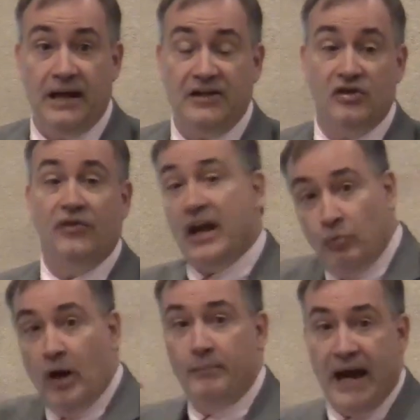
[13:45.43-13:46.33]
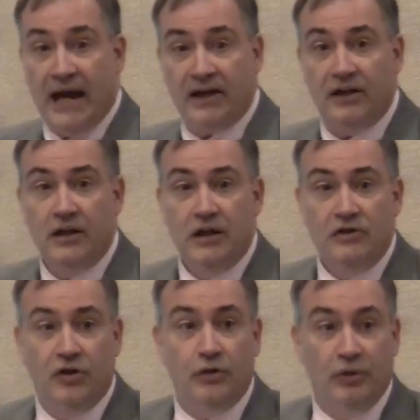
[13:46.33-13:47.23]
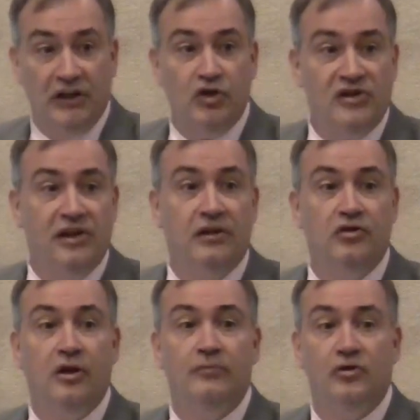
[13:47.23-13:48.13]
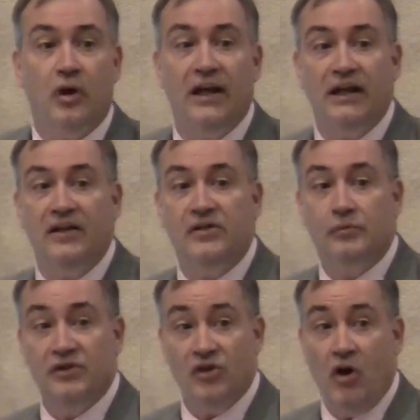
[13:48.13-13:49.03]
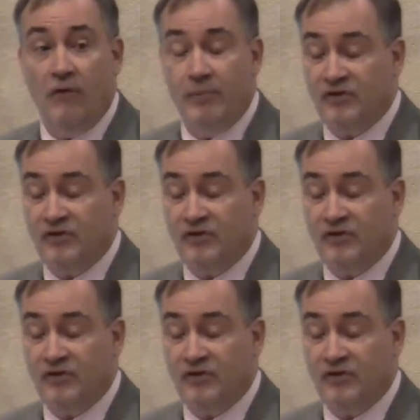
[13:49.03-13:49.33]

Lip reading: And so they run back to the religious leadership to try to get this resolved.